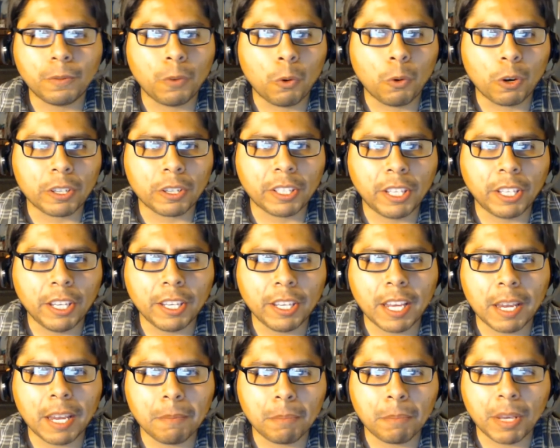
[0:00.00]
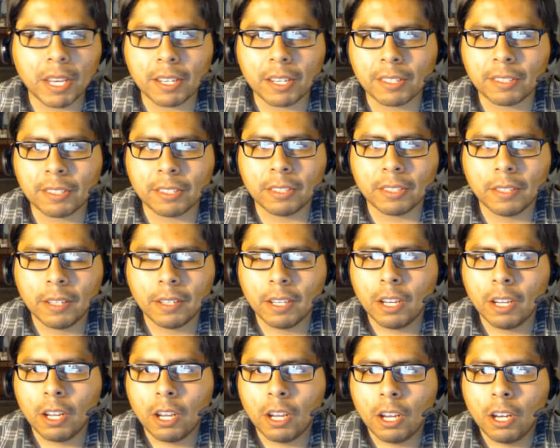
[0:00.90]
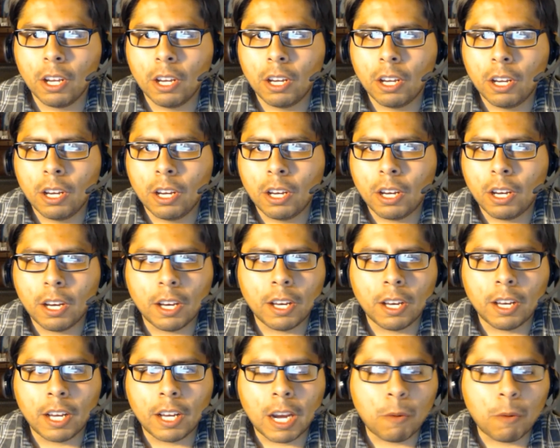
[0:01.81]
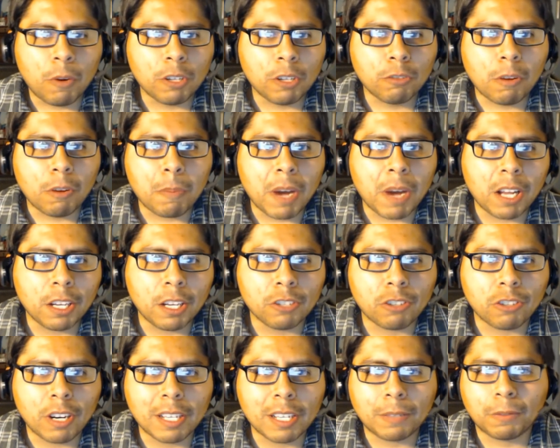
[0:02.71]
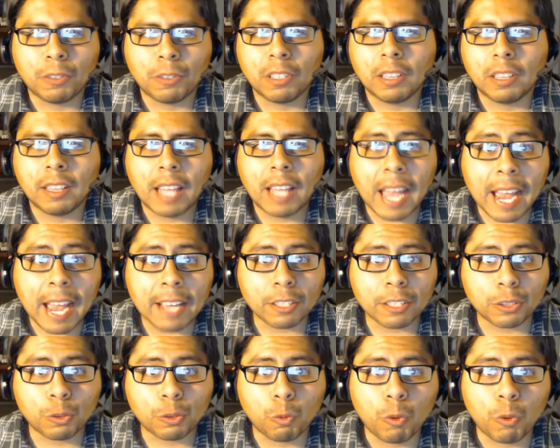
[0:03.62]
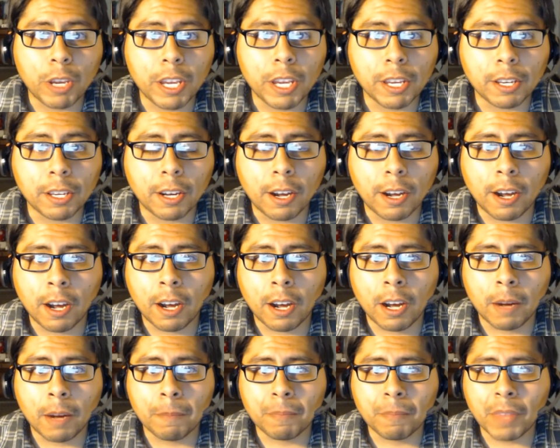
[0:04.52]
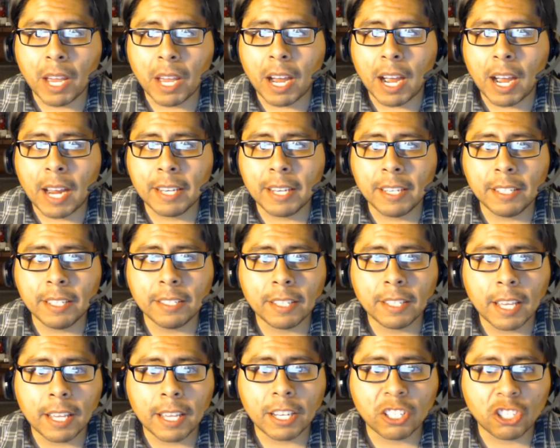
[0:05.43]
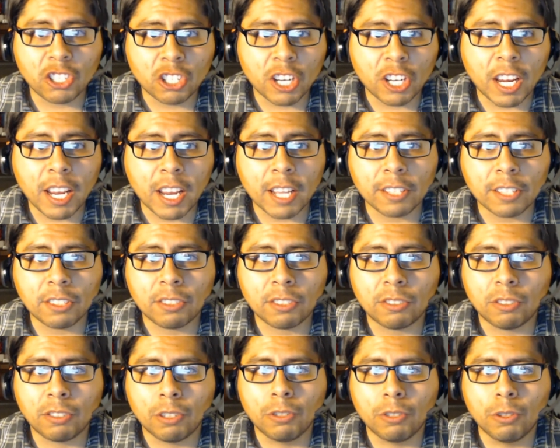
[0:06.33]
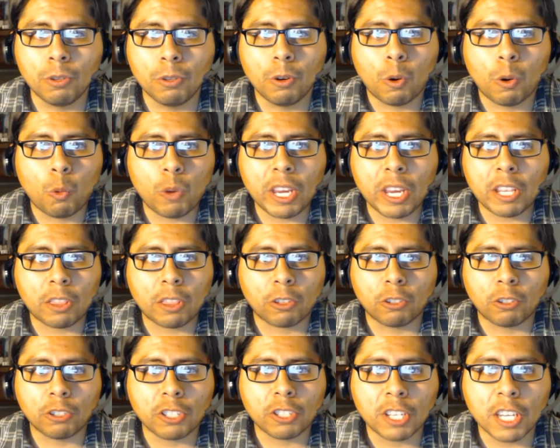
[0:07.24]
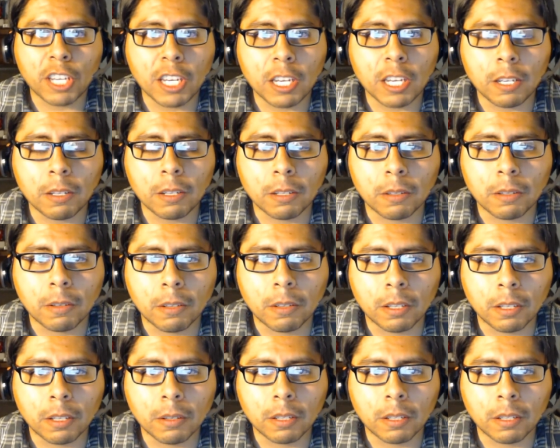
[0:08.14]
4 key game picks. I want to apologize for last week. I didn't get a chance to do a Week 13